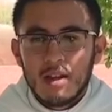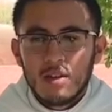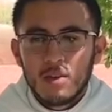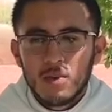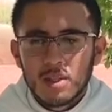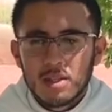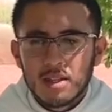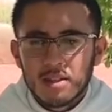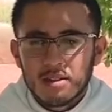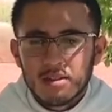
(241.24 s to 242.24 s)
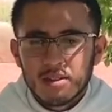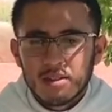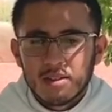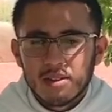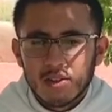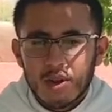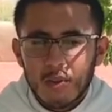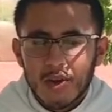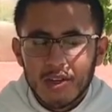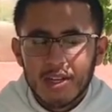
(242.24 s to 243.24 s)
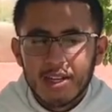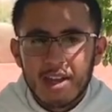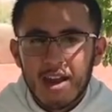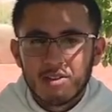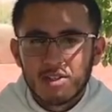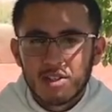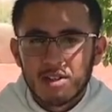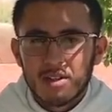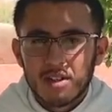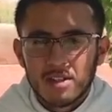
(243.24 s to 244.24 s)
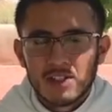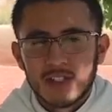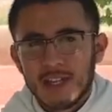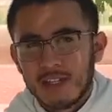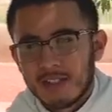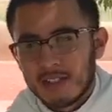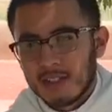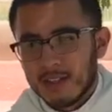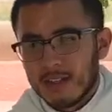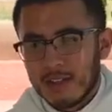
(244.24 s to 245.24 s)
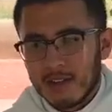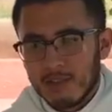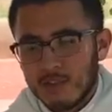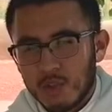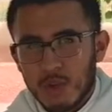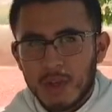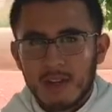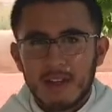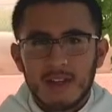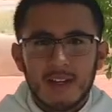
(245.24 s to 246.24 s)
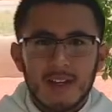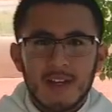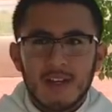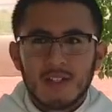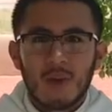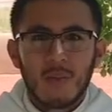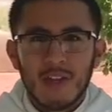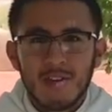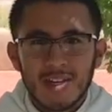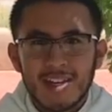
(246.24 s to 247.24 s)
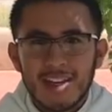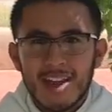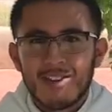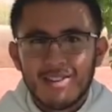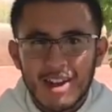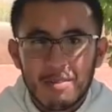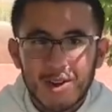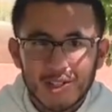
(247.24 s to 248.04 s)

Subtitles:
and you will, so that way you can encounter the states of joy, so that way you can encounter that